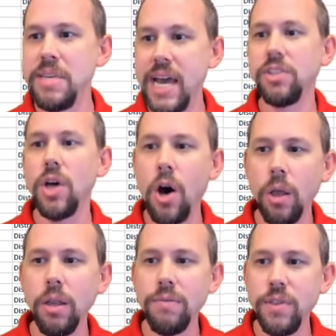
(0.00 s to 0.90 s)
Yes,
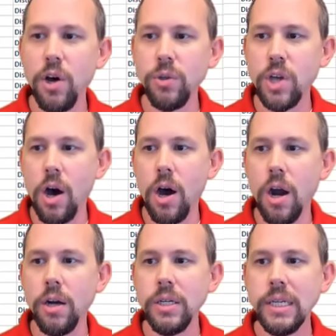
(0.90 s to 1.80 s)
all of those
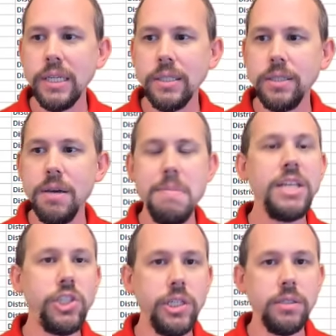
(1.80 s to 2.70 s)
are
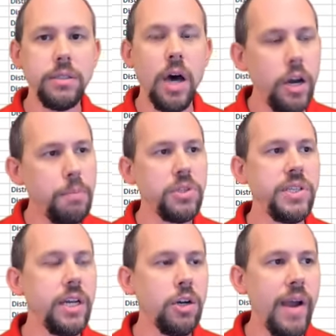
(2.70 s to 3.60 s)
dimensions.
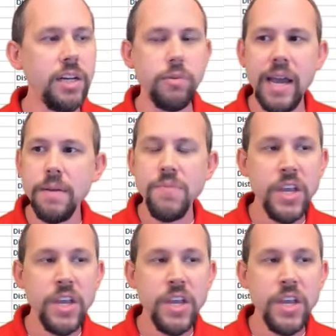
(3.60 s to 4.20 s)
100% correct, right?